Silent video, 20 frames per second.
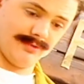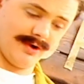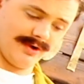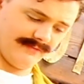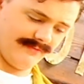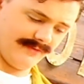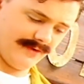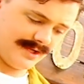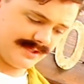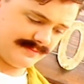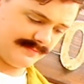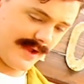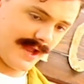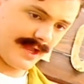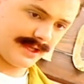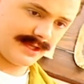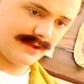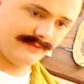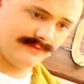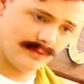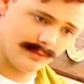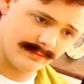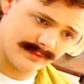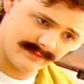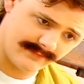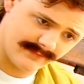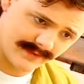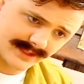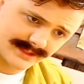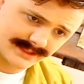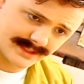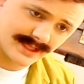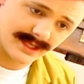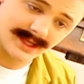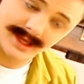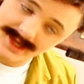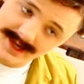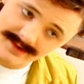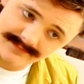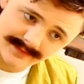Here's your broken vase back. If you want me to
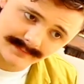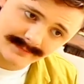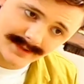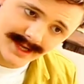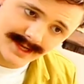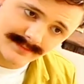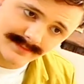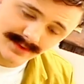fix it, you're gonna have